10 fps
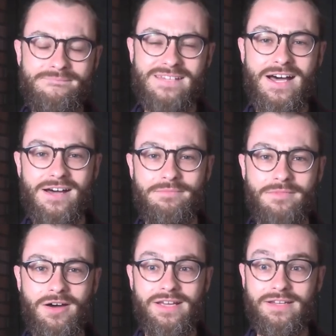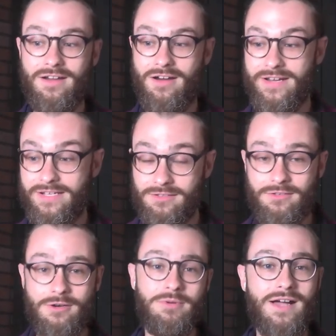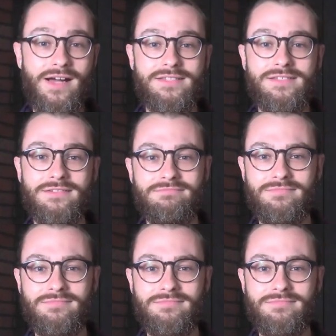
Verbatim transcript: um, on a on a globalized